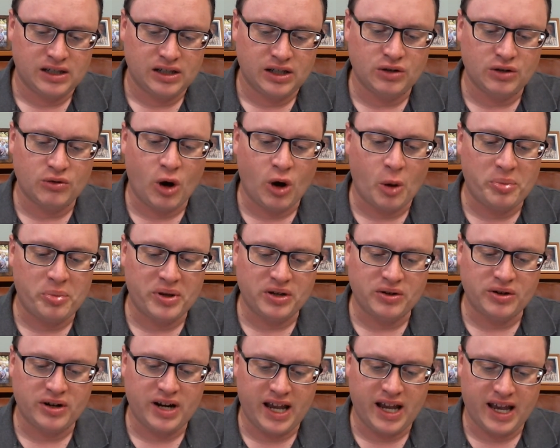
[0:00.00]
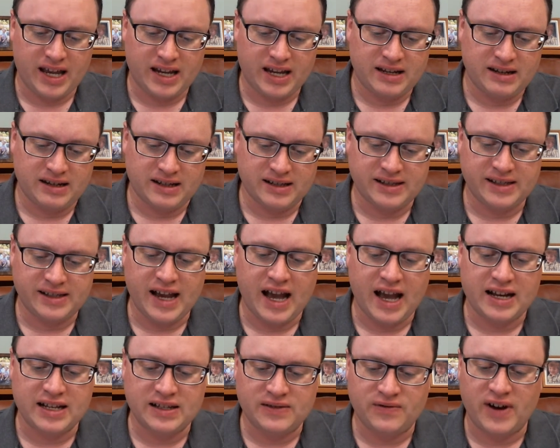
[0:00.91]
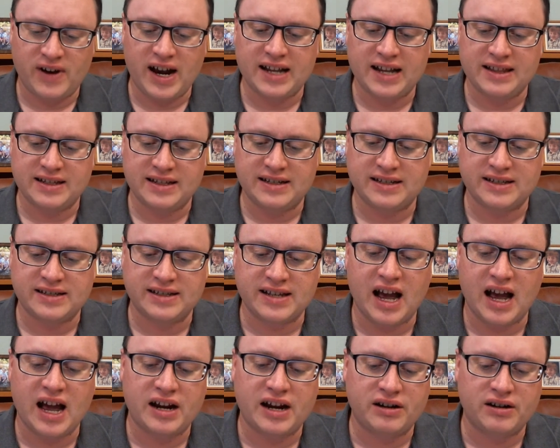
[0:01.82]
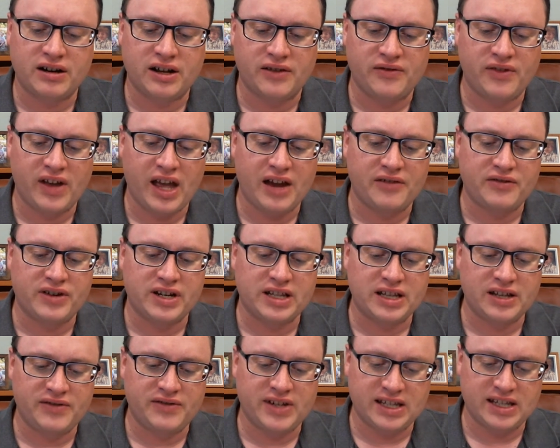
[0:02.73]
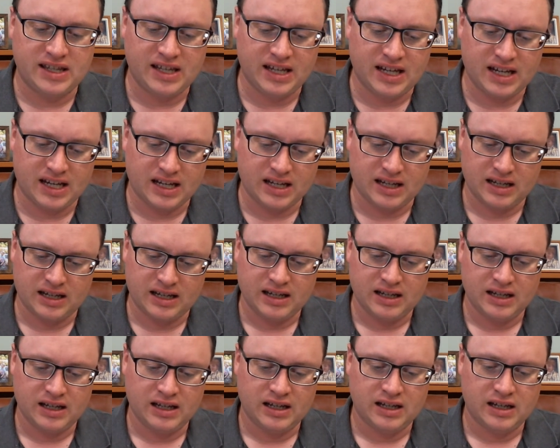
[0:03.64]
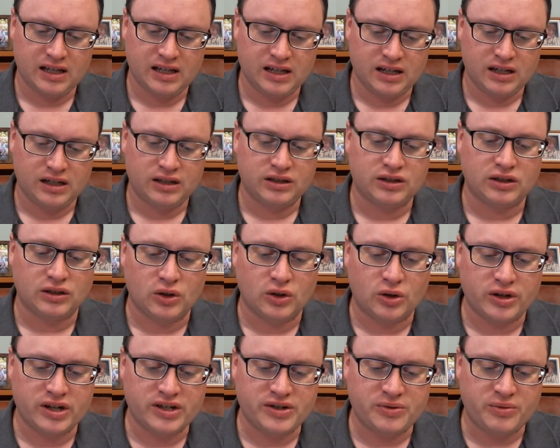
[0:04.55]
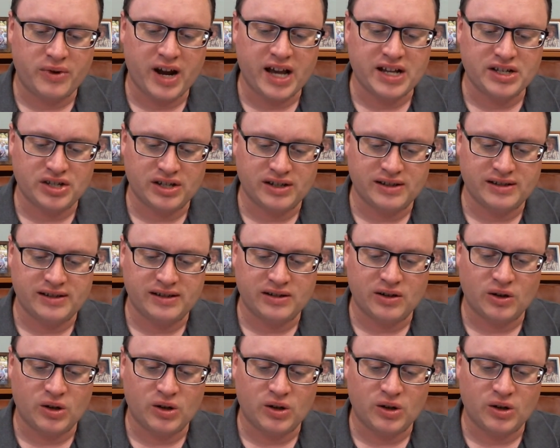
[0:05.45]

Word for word: You open your hand and satisfy the desire of every living thing. The Lord is righteous in